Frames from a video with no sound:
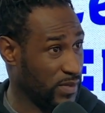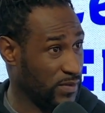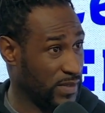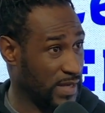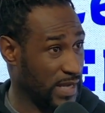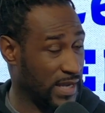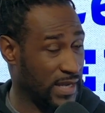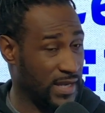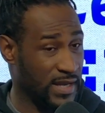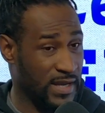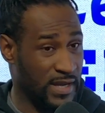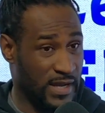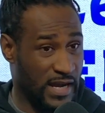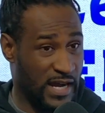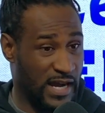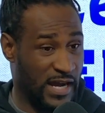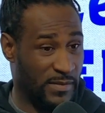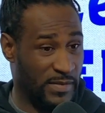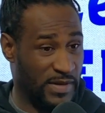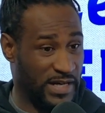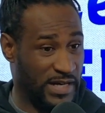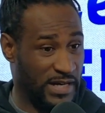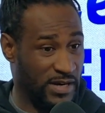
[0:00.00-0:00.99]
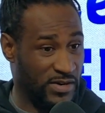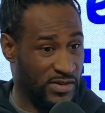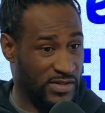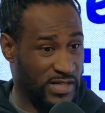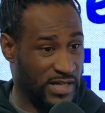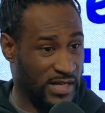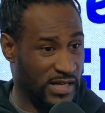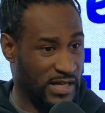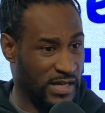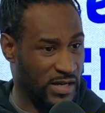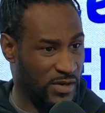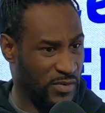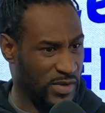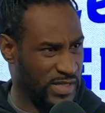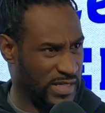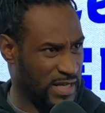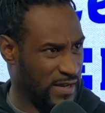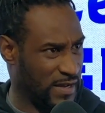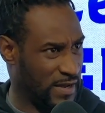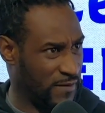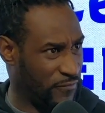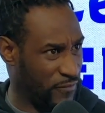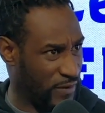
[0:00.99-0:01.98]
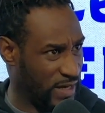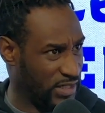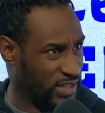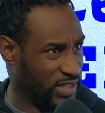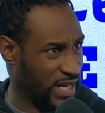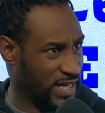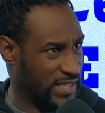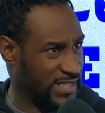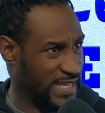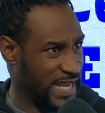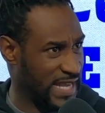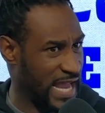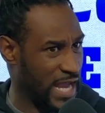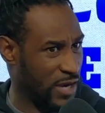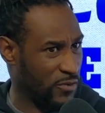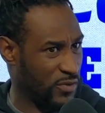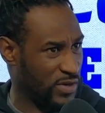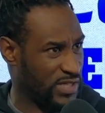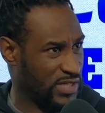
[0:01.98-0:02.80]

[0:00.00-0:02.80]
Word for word: Okay, um, and then there's a was a, a, franchise tag